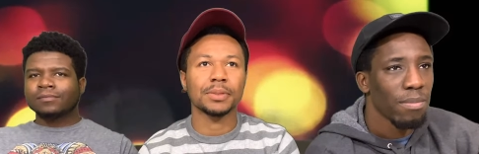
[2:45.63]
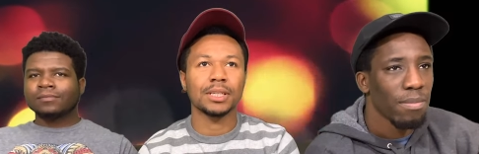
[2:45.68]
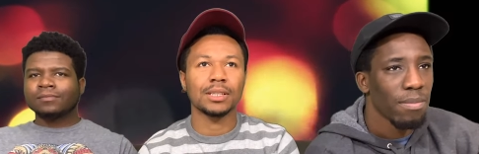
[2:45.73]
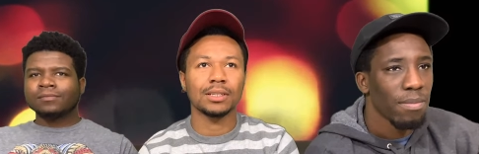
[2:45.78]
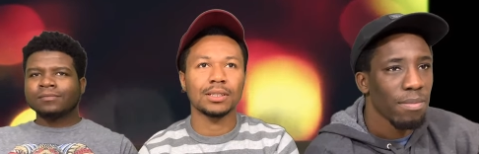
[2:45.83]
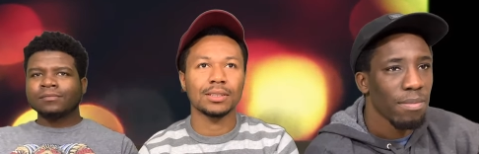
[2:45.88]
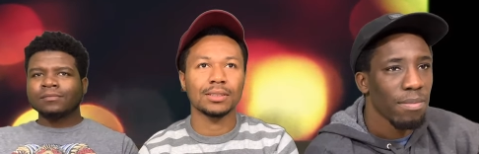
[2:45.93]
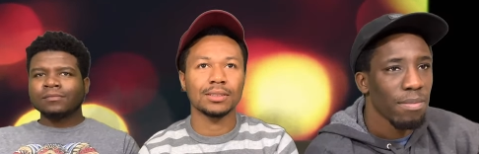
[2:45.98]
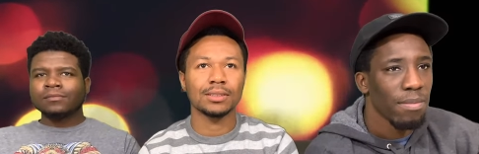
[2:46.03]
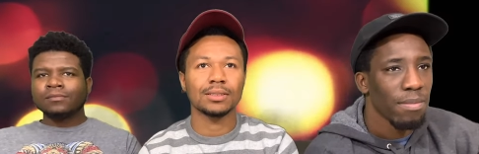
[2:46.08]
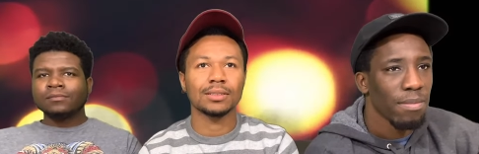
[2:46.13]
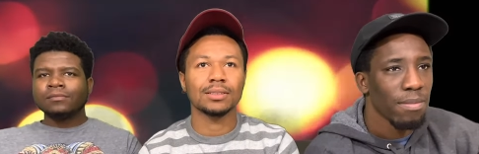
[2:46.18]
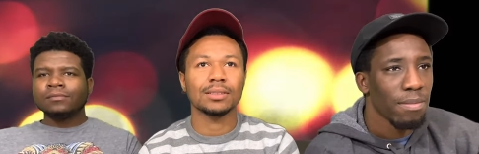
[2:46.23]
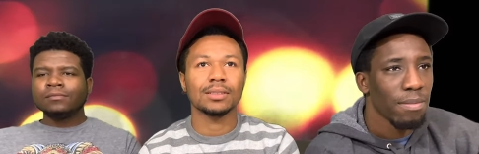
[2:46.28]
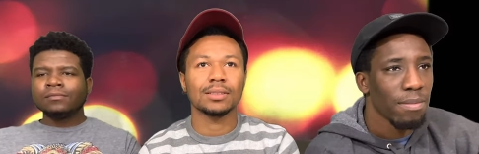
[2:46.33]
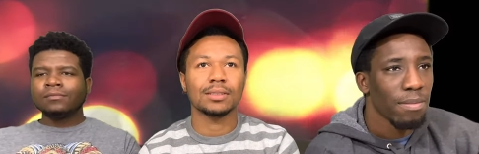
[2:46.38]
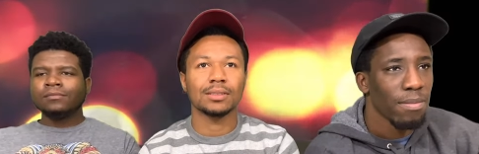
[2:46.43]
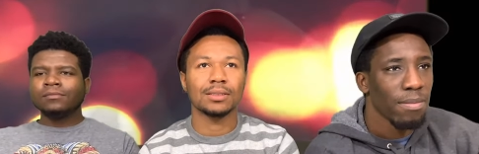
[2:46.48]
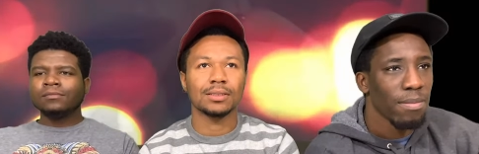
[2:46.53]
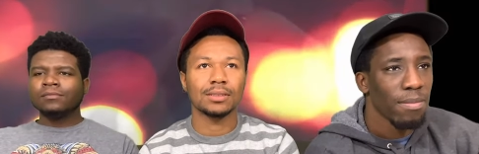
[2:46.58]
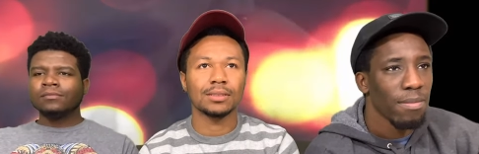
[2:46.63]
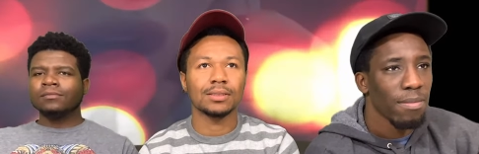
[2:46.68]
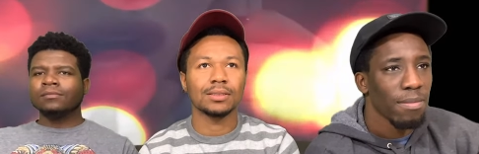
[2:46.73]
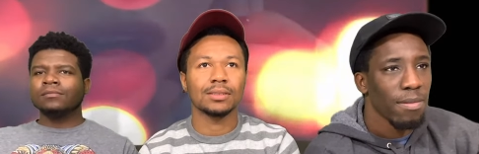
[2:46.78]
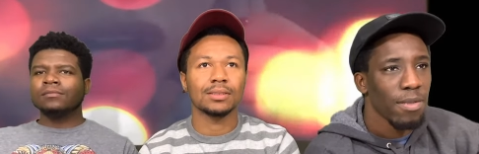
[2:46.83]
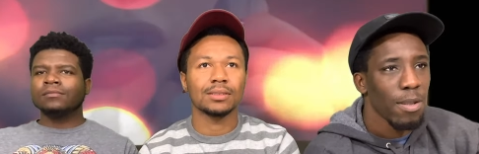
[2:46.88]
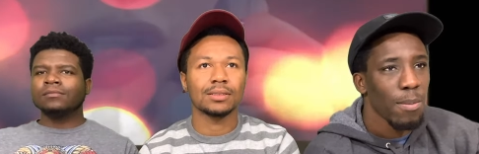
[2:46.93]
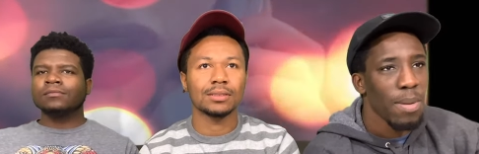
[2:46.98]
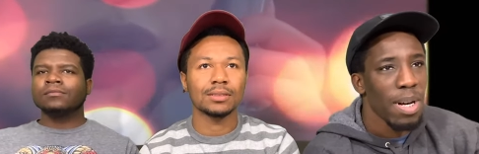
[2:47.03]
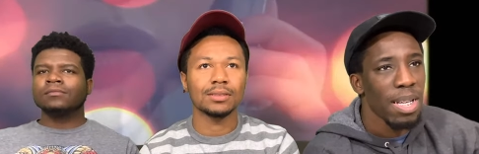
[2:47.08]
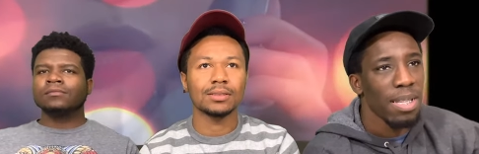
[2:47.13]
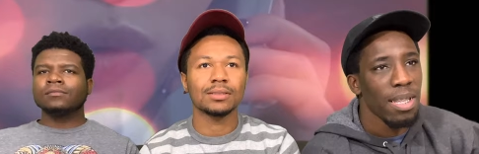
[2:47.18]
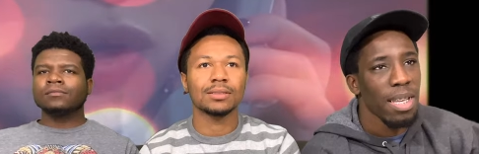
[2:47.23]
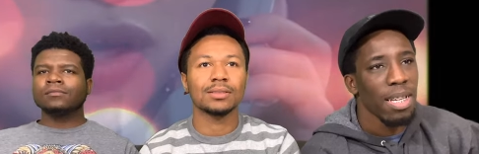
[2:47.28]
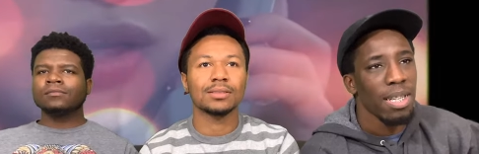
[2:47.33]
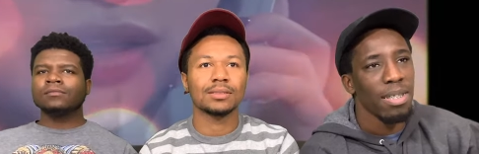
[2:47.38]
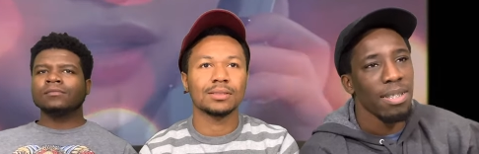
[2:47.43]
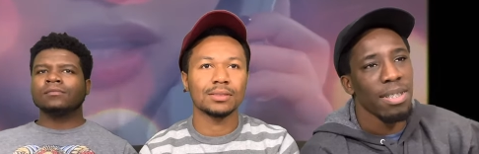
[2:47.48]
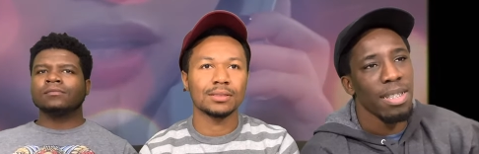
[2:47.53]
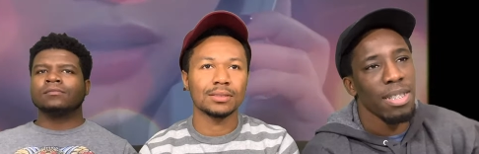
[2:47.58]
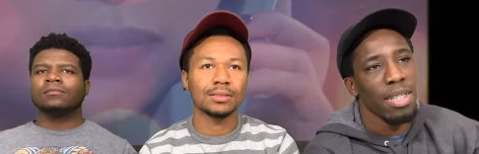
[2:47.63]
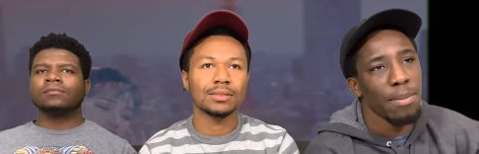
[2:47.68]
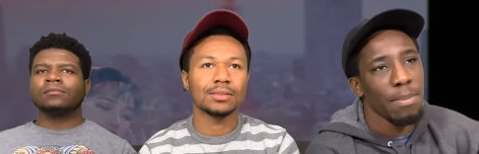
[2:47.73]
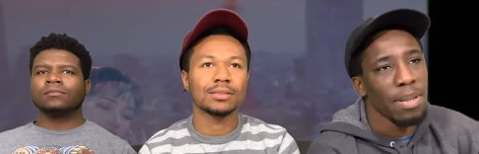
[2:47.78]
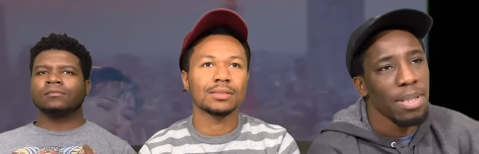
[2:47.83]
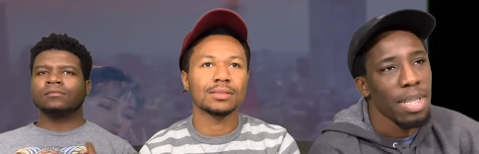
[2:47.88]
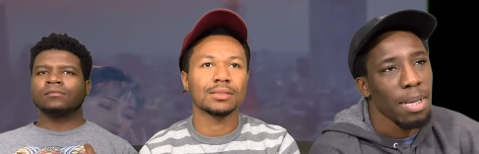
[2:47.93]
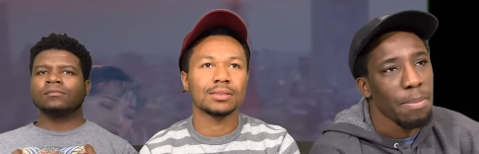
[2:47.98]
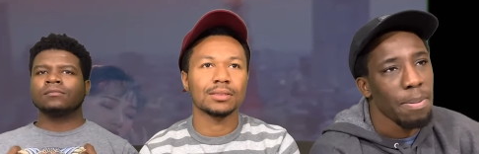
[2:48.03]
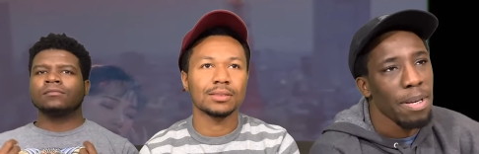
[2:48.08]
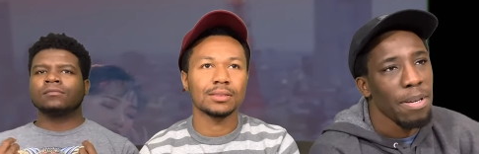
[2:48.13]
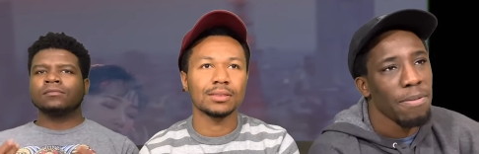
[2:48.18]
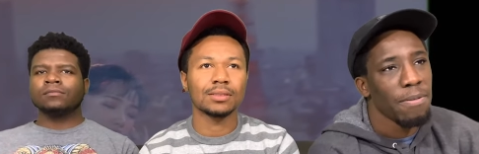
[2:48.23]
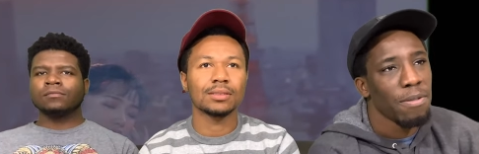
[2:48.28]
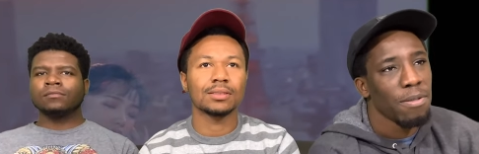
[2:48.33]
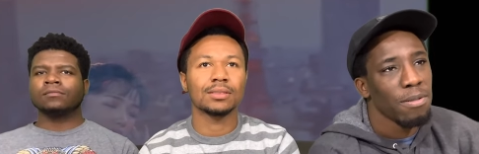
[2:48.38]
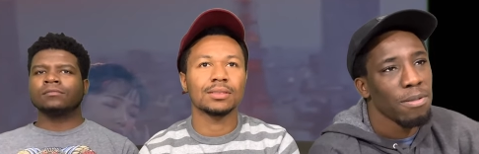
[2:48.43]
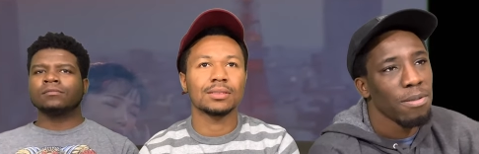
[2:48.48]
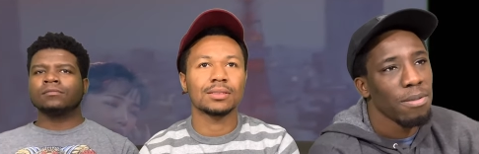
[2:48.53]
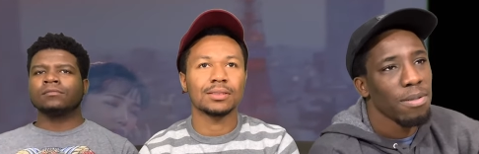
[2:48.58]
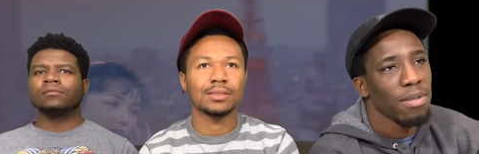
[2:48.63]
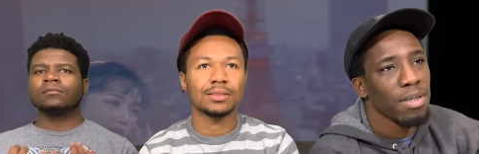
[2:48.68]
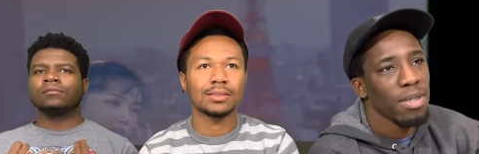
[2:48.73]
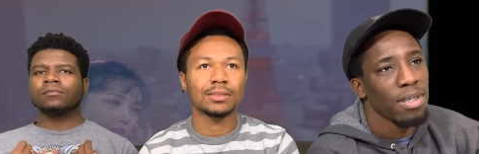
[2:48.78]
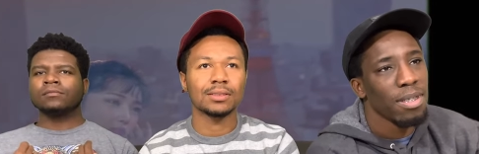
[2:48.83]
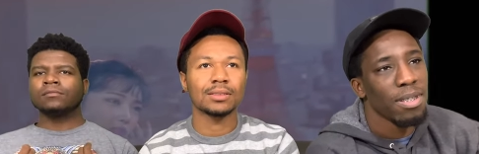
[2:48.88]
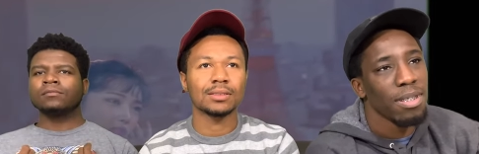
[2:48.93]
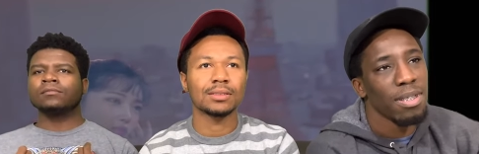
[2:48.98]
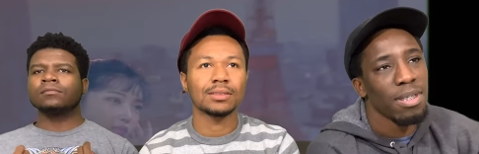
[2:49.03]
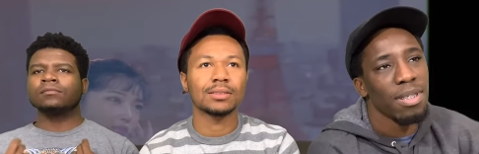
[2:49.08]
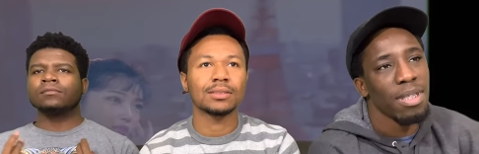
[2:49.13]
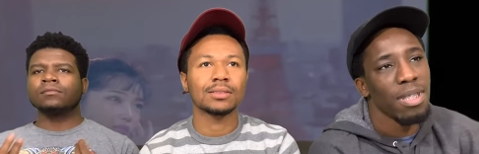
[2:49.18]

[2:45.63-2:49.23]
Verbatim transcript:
Speaker 1: man. Why not I think about that headphone? Because it's